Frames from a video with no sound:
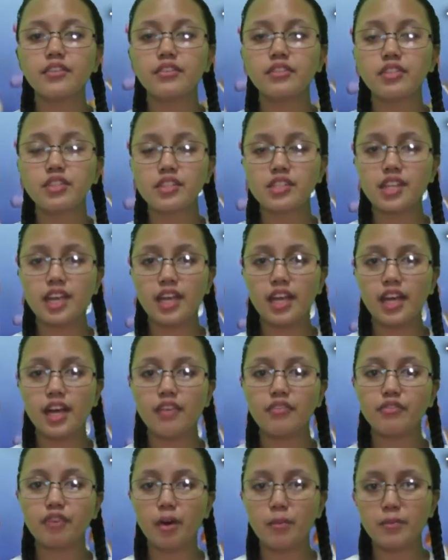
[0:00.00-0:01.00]
nausea,
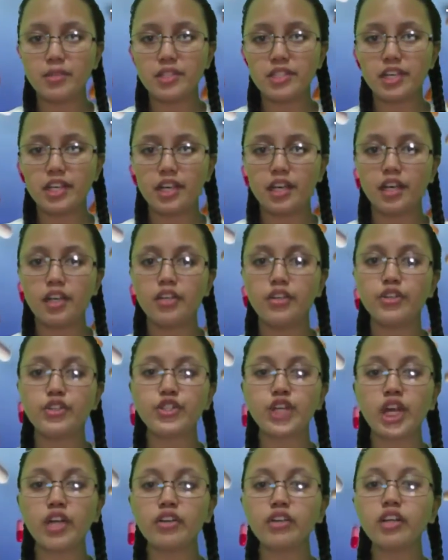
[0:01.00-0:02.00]
and vomiting. In your
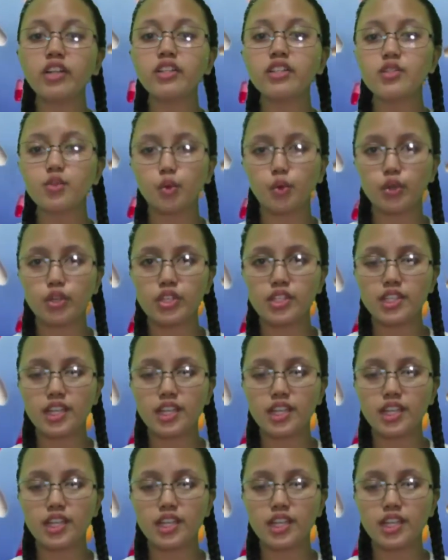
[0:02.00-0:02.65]
general disorders